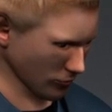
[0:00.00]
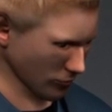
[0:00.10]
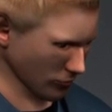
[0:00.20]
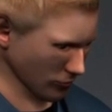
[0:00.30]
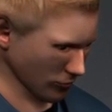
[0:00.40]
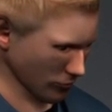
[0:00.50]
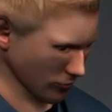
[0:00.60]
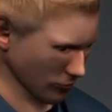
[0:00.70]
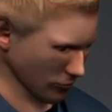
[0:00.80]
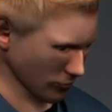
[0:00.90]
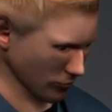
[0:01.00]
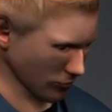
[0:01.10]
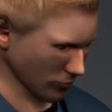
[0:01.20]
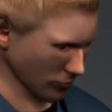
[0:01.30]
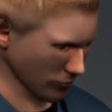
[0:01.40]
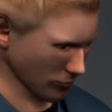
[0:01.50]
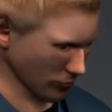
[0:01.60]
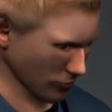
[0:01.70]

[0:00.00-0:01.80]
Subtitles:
[no speech]